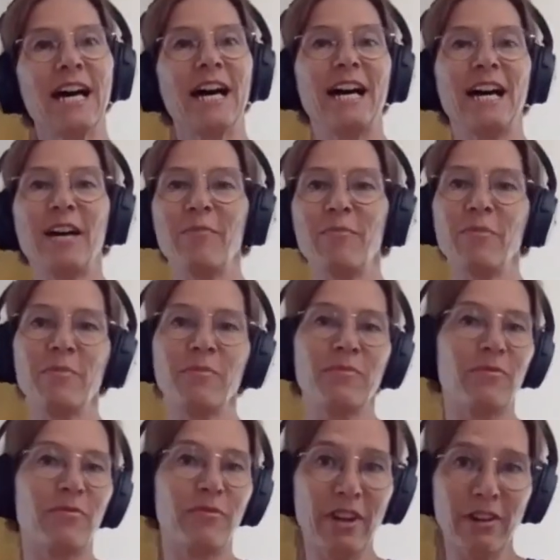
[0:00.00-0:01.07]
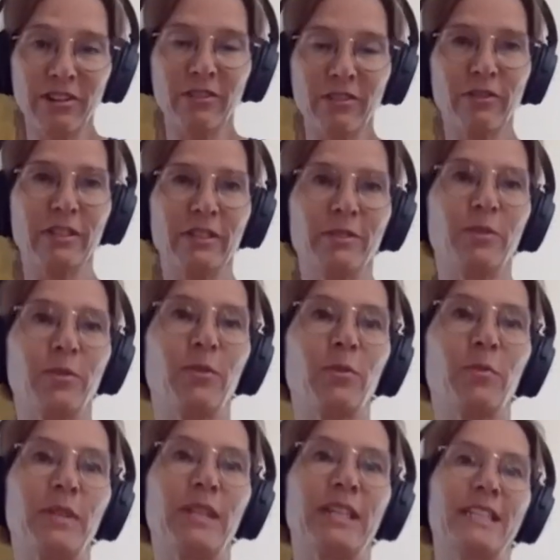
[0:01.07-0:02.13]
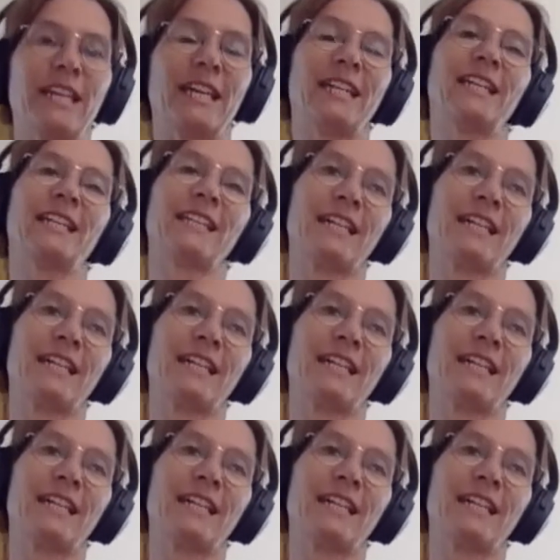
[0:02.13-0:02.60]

I'm very thrilled to be attending that